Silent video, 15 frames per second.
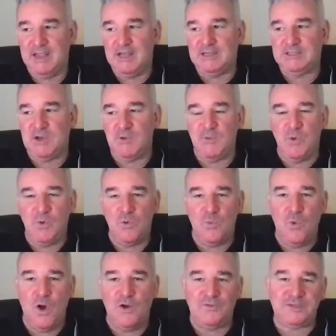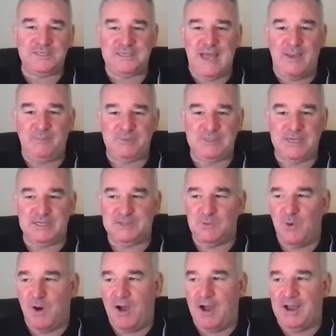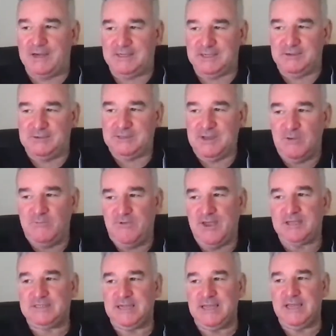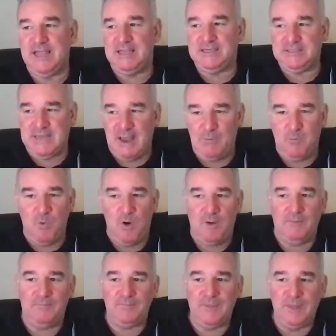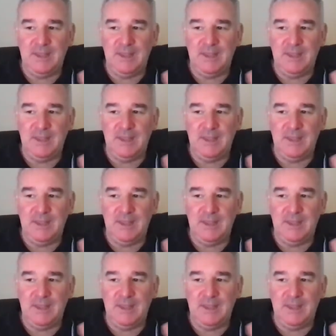So what are the steps into what I do? So firstly, step one.